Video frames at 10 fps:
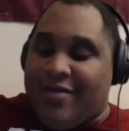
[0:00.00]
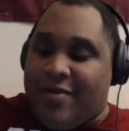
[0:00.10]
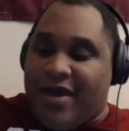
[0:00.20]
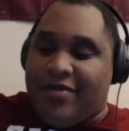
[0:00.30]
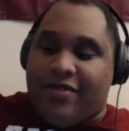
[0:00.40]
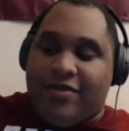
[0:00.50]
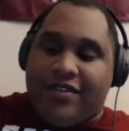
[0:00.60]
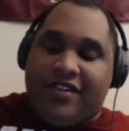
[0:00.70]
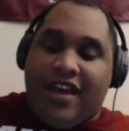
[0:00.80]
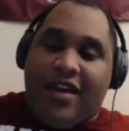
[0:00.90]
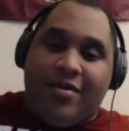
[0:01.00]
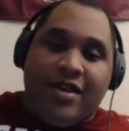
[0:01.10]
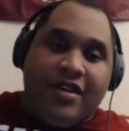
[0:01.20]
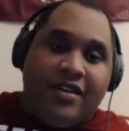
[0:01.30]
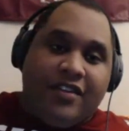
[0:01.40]
The man was doing his job.
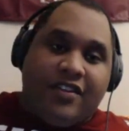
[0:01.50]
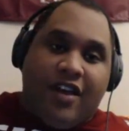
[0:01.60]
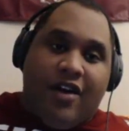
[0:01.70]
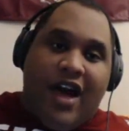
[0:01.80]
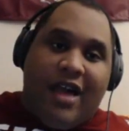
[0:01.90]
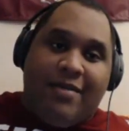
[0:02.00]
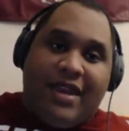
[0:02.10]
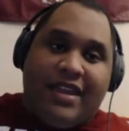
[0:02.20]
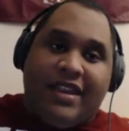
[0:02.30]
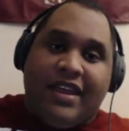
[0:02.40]
So, I mean,